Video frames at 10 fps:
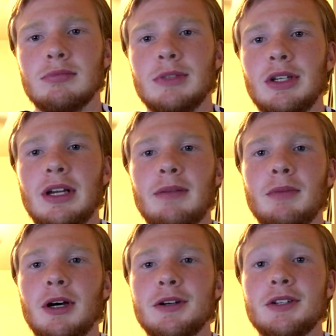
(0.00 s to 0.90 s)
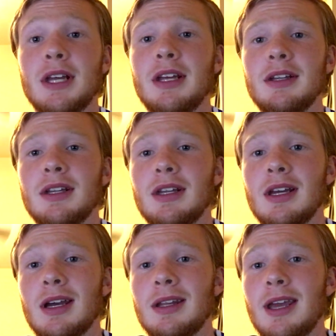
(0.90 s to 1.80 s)
you didn't have much. They
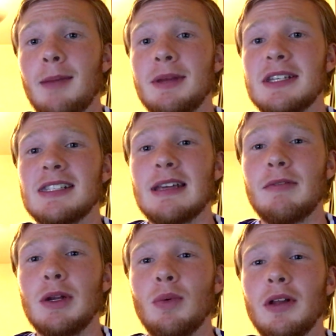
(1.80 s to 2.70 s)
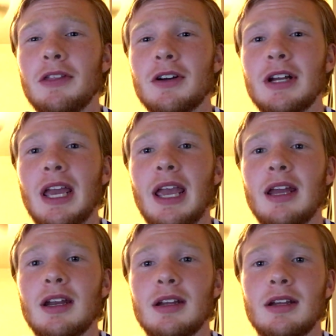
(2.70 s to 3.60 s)
got beat
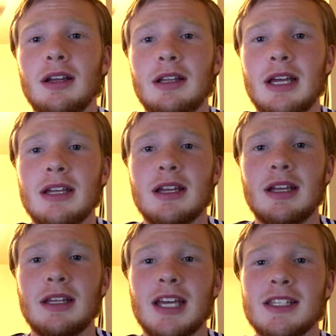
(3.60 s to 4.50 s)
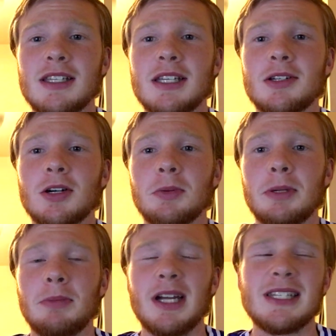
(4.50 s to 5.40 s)
71-38 in the SEC
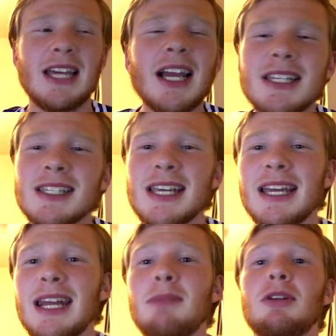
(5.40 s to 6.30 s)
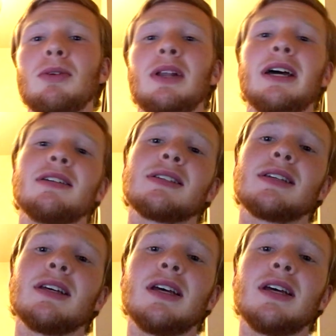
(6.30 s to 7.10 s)
tournament by Texas A&M, no less.